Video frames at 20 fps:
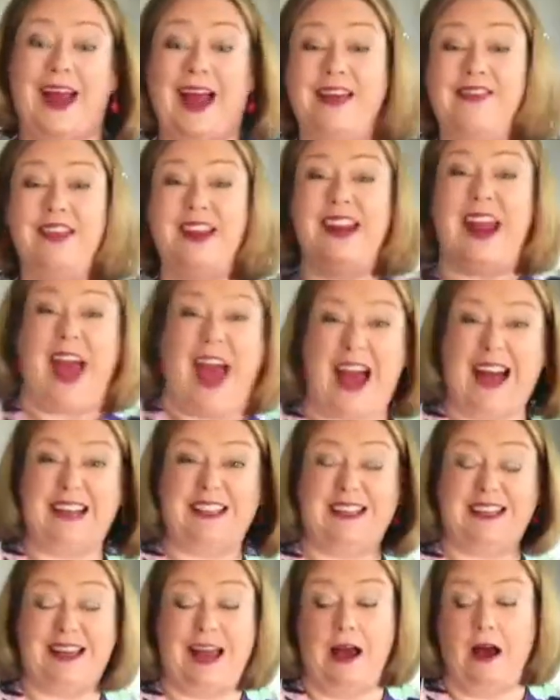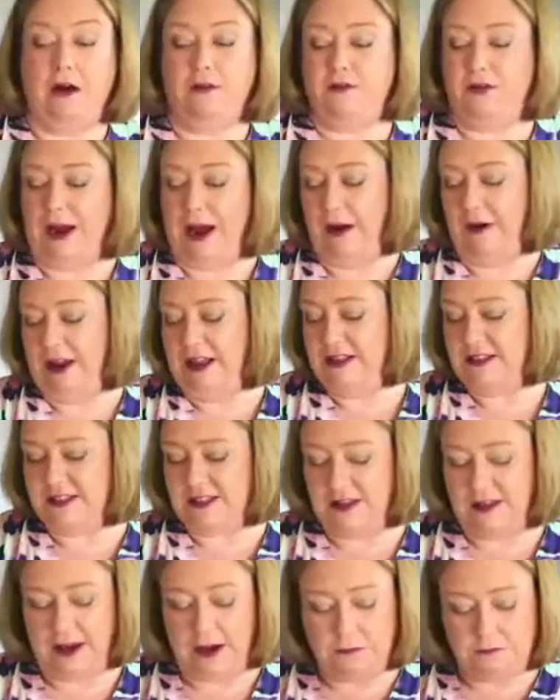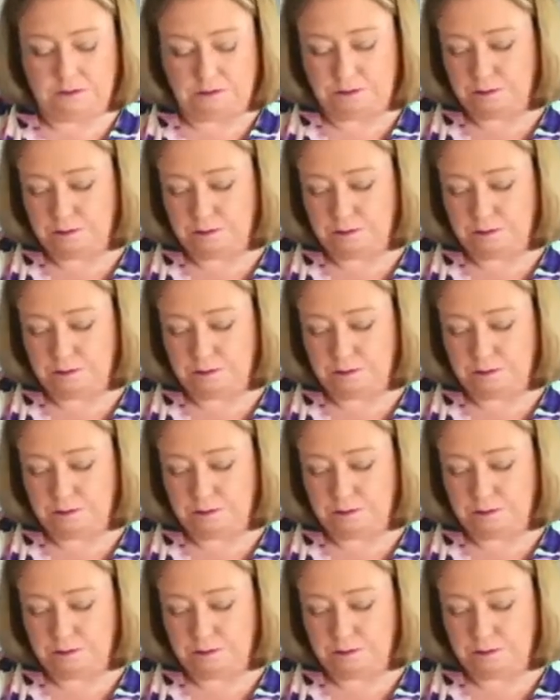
and then adding our flour into that.